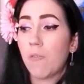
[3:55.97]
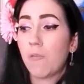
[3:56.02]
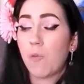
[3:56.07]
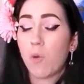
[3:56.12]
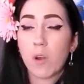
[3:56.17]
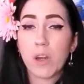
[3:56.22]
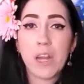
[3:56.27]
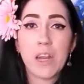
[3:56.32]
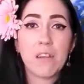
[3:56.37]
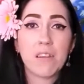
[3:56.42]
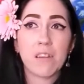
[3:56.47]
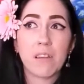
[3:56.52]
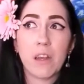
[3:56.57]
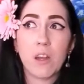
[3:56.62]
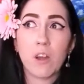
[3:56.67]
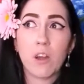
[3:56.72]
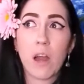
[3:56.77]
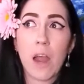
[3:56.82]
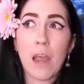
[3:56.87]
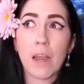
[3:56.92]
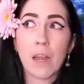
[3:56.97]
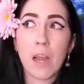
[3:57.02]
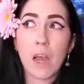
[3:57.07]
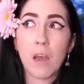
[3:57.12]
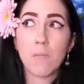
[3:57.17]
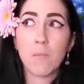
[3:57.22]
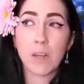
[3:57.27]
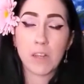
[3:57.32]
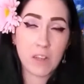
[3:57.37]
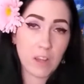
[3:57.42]
4 days later I
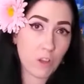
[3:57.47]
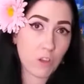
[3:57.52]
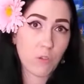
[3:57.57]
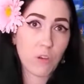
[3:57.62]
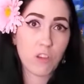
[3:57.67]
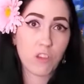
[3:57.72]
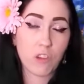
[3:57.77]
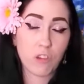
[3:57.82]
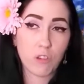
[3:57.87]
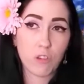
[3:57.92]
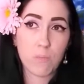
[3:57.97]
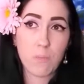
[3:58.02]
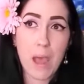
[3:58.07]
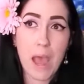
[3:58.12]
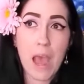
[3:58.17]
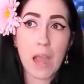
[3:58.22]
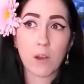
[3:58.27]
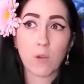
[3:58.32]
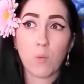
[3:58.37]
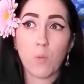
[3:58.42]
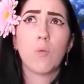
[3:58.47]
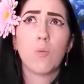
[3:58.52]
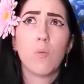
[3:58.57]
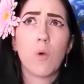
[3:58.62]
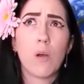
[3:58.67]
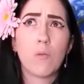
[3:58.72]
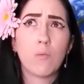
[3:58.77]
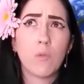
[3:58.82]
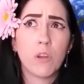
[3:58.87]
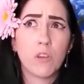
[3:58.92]
got my test results back.
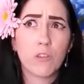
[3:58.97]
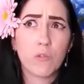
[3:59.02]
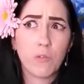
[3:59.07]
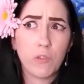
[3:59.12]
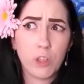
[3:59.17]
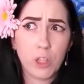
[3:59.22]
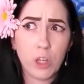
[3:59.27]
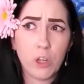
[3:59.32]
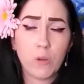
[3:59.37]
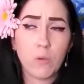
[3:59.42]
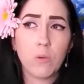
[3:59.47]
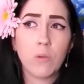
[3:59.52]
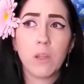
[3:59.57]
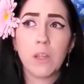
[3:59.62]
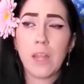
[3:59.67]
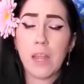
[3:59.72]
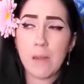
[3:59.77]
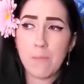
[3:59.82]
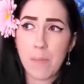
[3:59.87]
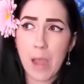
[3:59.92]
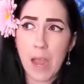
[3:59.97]
One was flu, came